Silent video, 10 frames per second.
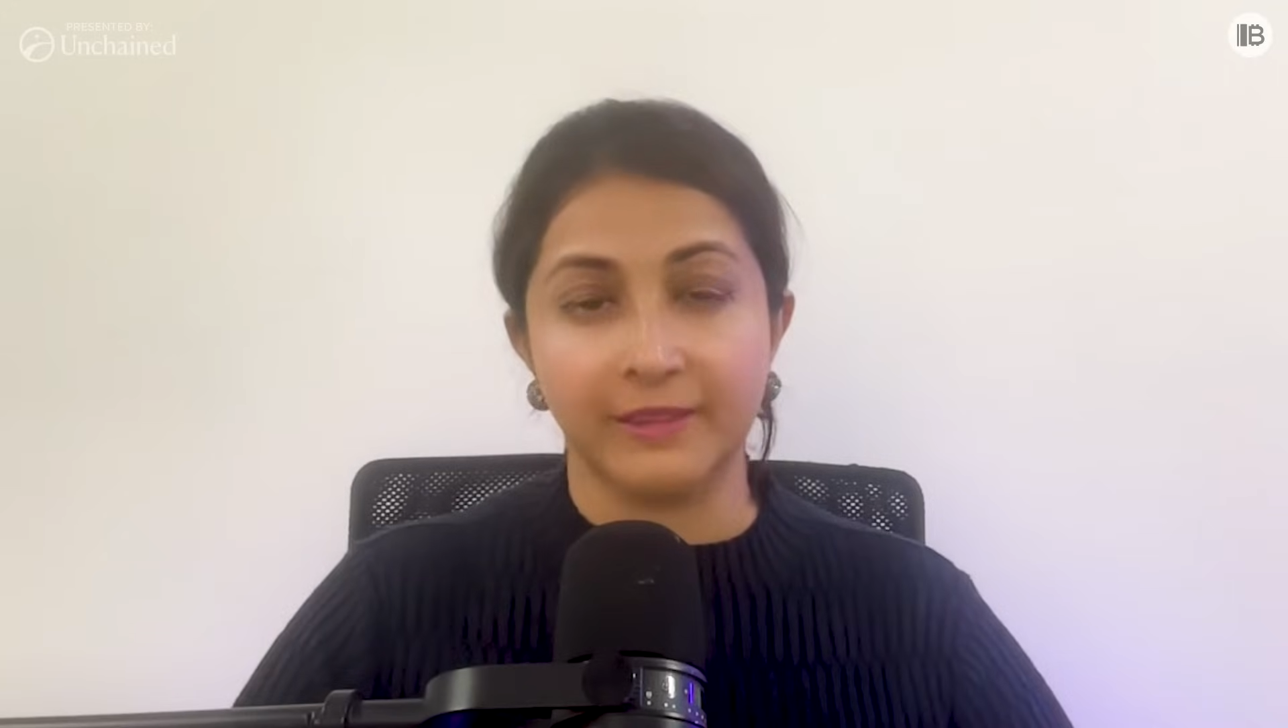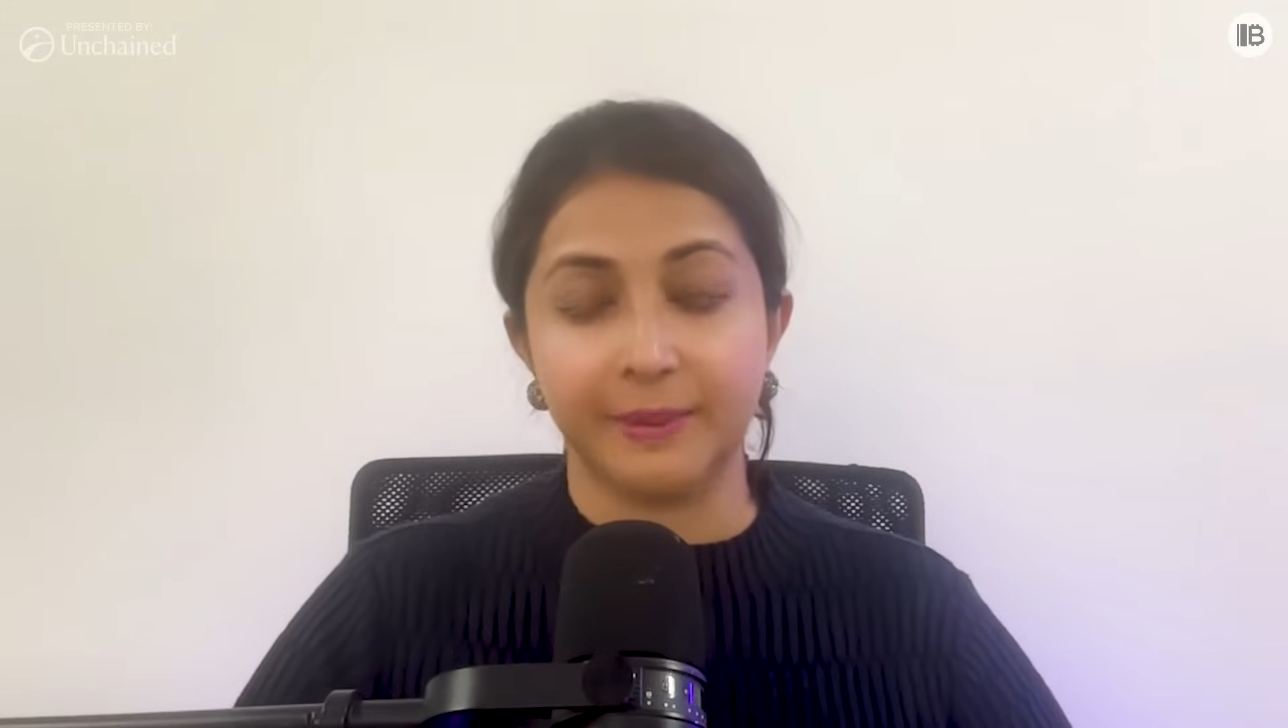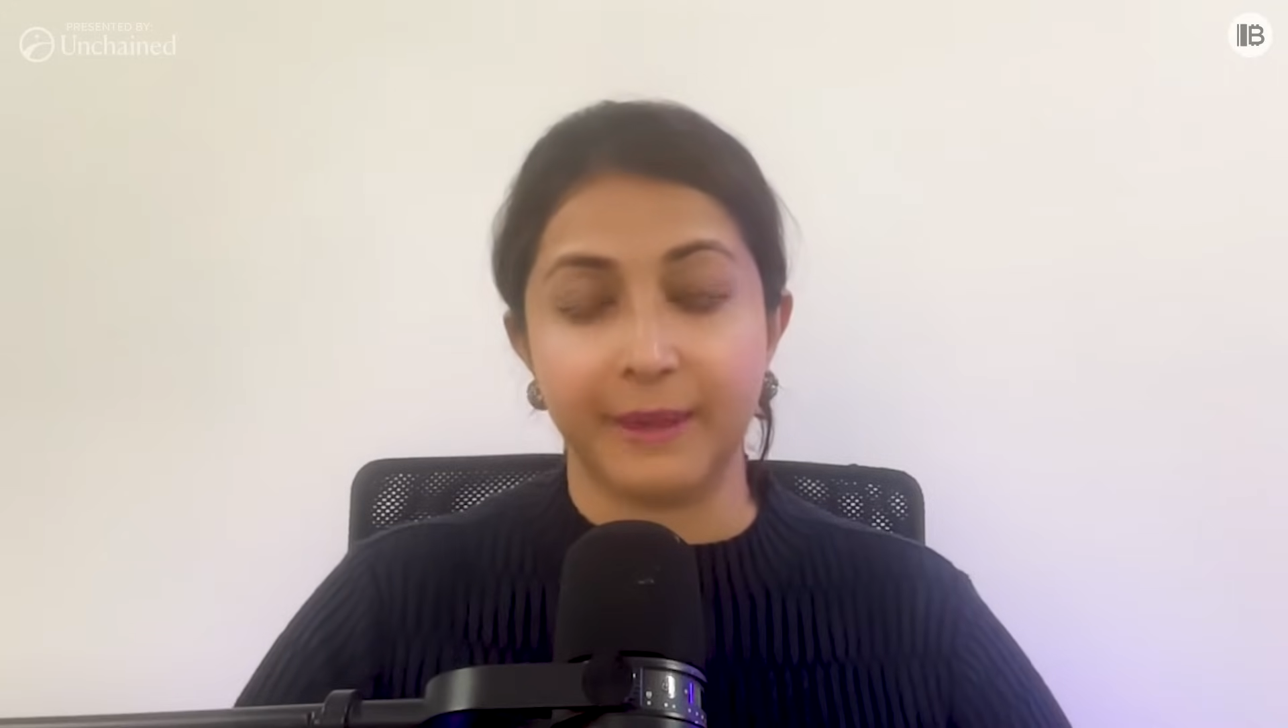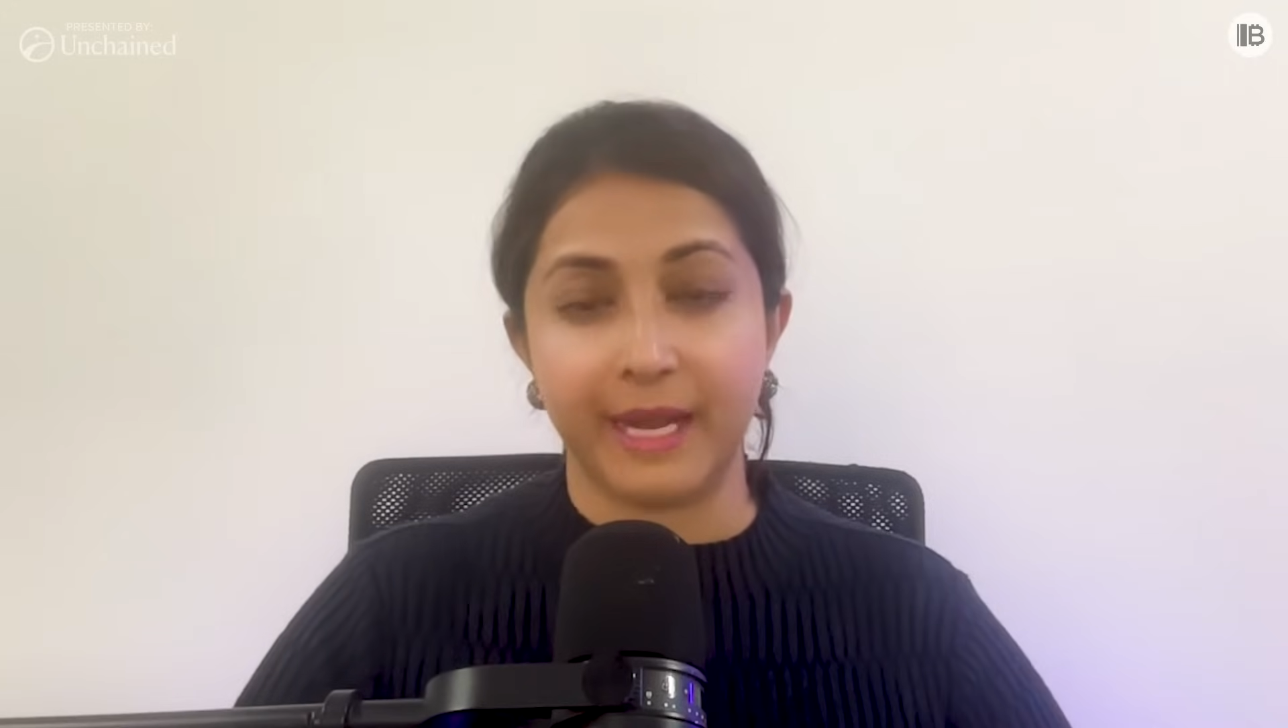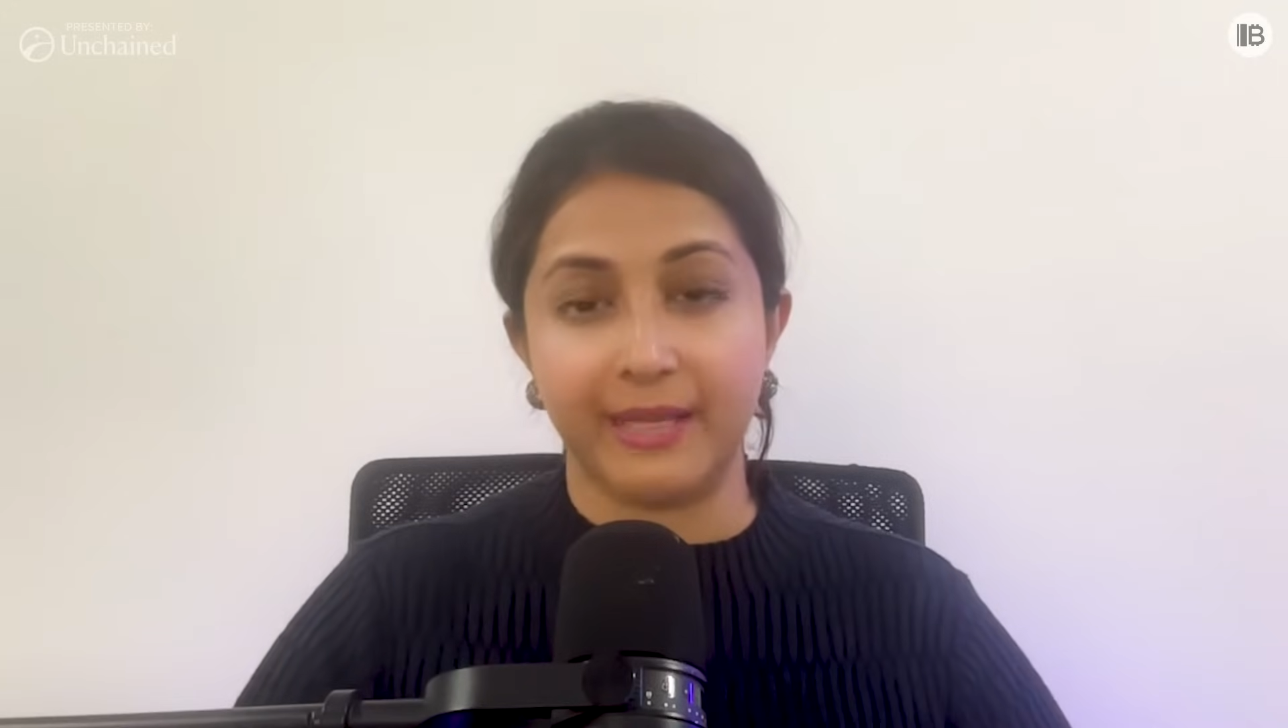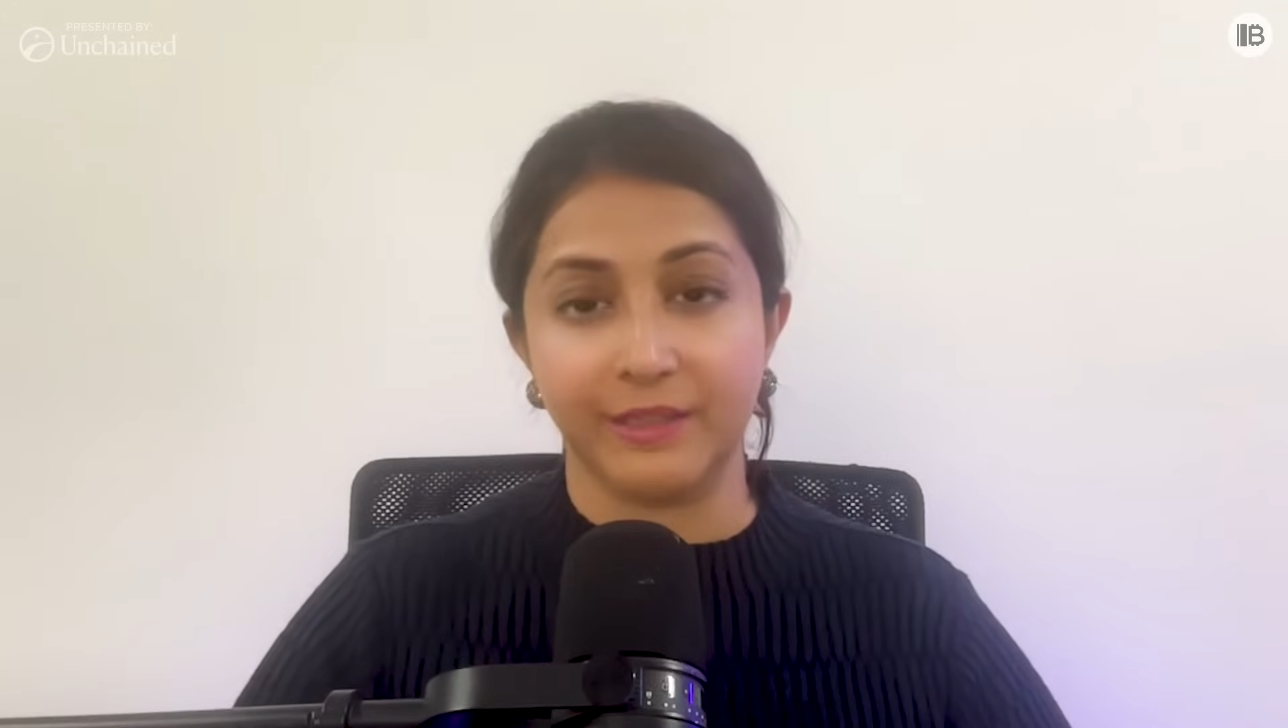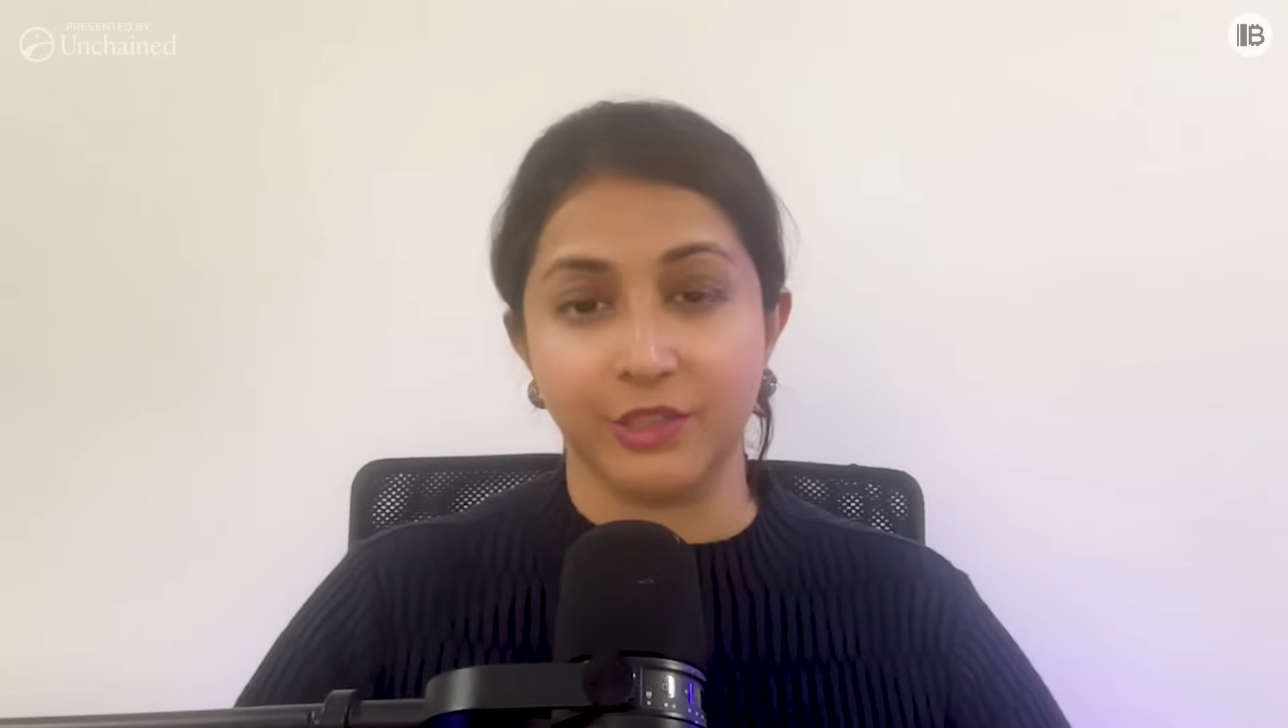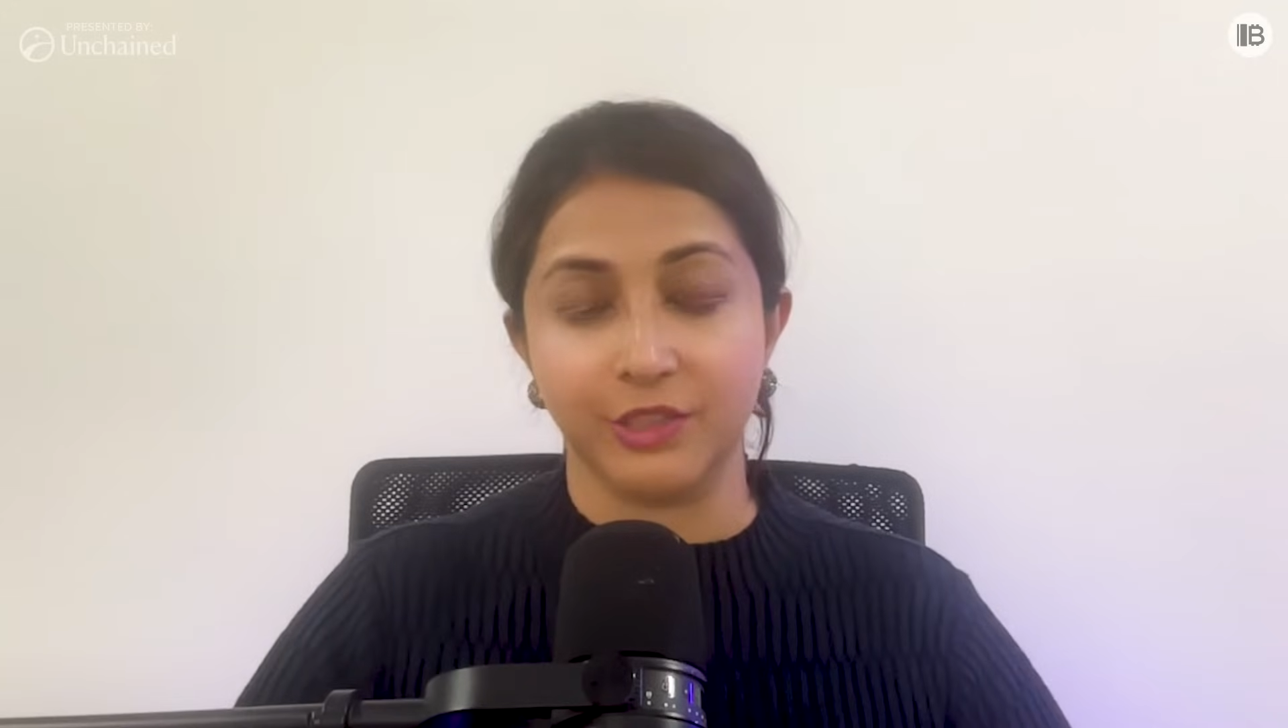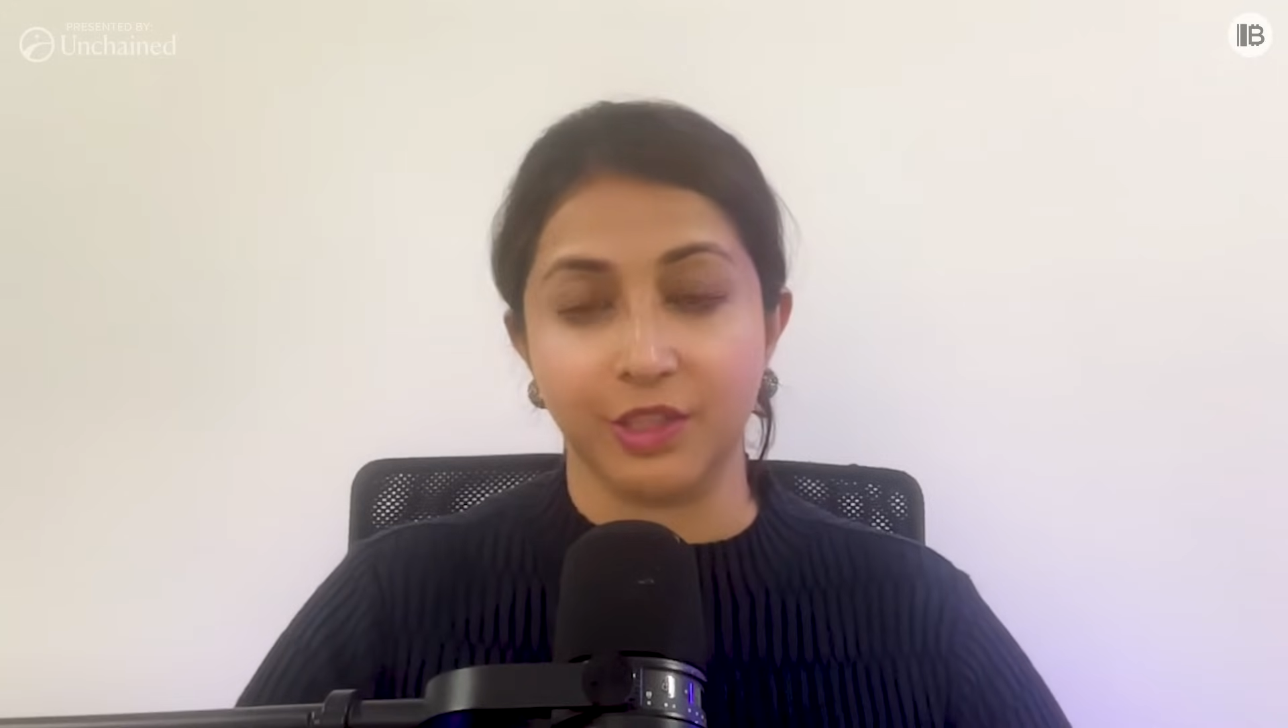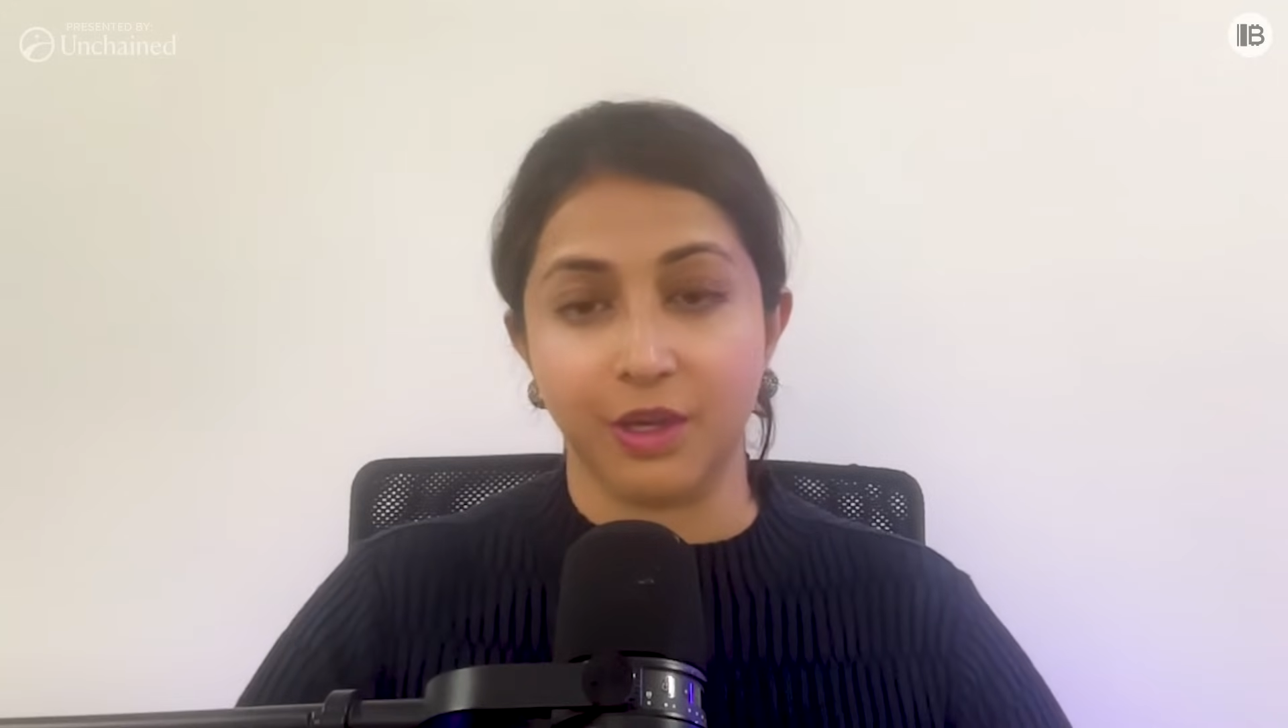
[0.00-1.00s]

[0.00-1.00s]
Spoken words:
depends